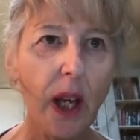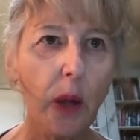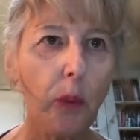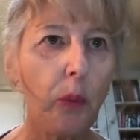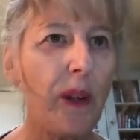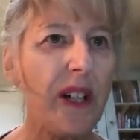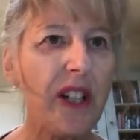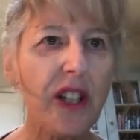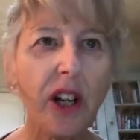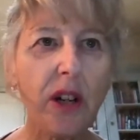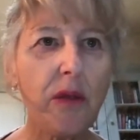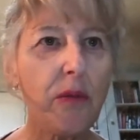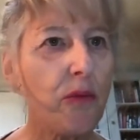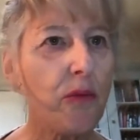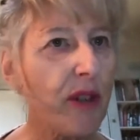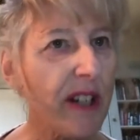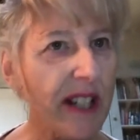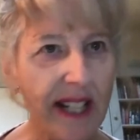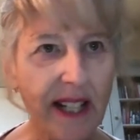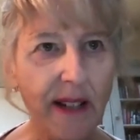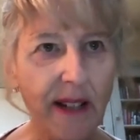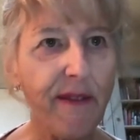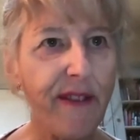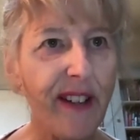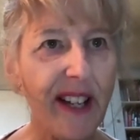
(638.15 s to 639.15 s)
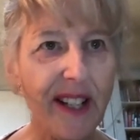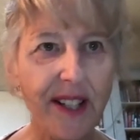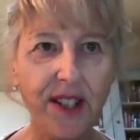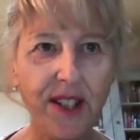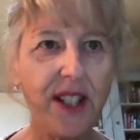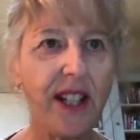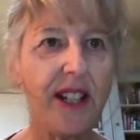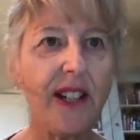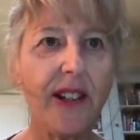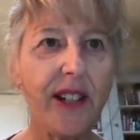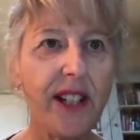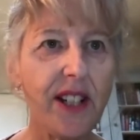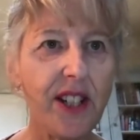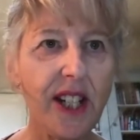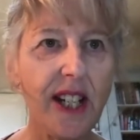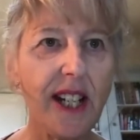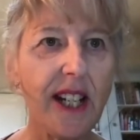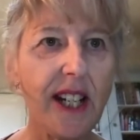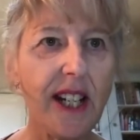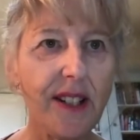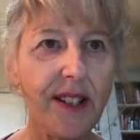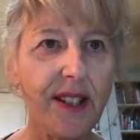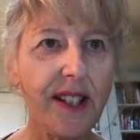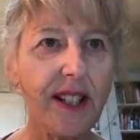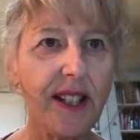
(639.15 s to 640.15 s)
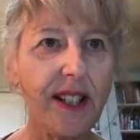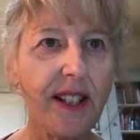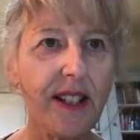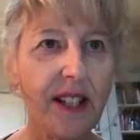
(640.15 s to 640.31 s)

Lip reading: we don't really invest in ideas.